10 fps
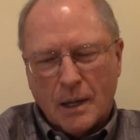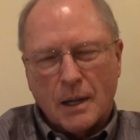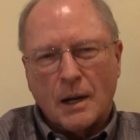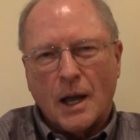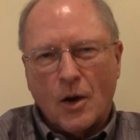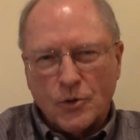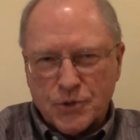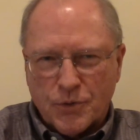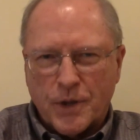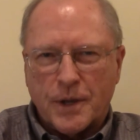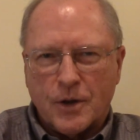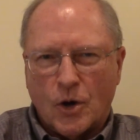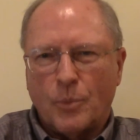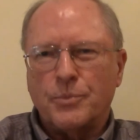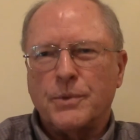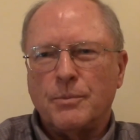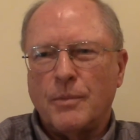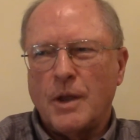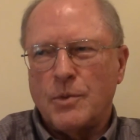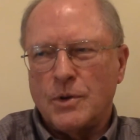And I also think it helped
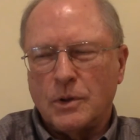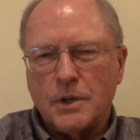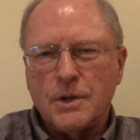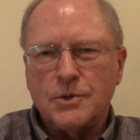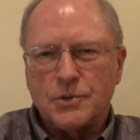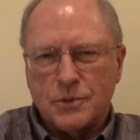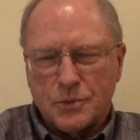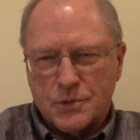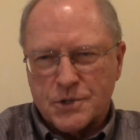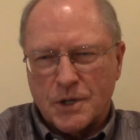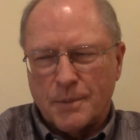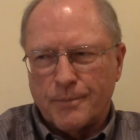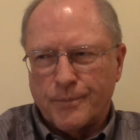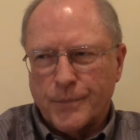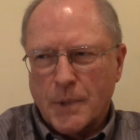maybe lead to some